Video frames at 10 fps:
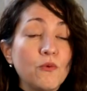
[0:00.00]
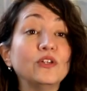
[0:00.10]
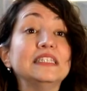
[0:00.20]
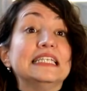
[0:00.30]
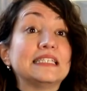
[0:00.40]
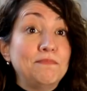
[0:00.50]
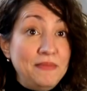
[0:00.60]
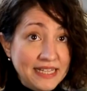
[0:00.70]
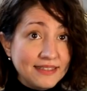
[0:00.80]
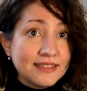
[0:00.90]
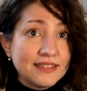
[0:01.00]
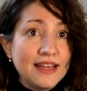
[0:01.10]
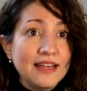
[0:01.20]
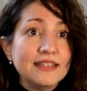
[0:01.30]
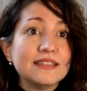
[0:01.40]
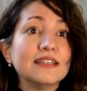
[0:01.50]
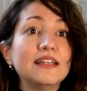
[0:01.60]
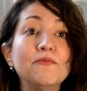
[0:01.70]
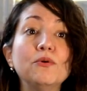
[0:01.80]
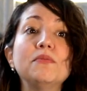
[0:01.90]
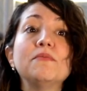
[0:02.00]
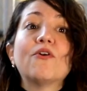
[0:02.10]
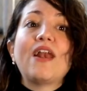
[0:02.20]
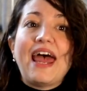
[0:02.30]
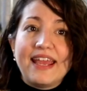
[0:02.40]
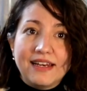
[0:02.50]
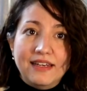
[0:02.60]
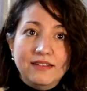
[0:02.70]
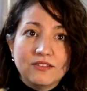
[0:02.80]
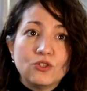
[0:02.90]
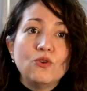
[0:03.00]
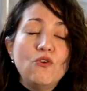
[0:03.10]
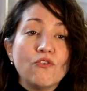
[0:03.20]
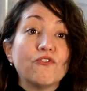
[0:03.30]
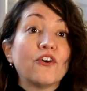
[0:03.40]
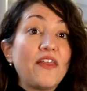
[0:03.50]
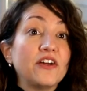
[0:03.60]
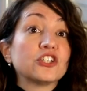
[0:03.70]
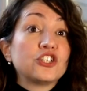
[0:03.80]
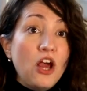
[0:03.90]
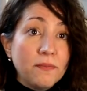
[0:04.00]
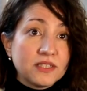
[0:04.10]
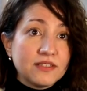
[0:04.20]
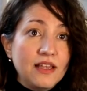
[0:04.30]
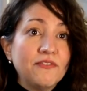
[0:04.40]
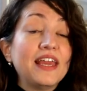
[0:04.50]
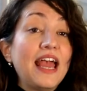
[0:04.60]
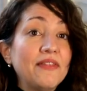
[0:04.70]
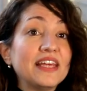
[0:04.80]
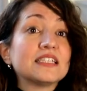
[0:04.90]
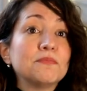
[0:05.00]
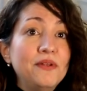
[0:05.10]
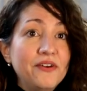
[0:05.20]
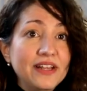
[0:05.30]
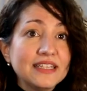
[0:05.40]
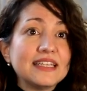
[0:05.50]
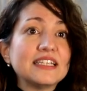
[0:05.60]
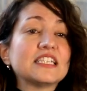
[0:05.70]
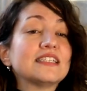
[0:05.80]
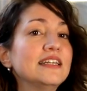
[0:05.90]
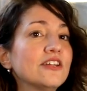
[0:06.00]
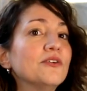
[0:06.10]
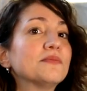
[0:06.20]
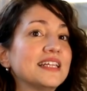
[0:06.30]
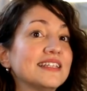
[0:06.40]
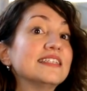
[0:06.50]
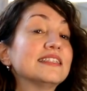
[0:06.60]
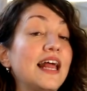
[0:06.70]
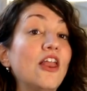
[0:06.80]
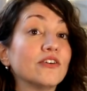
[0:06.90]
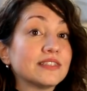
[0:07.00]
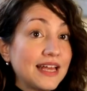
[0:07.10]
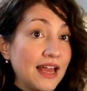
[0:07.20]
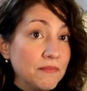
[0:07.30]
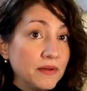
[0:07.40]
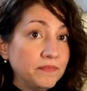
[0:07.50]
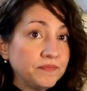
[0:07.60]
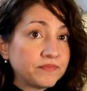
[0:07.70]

What this means is that they would be more likely to look for other shops if they have experienced such circumstances a long time.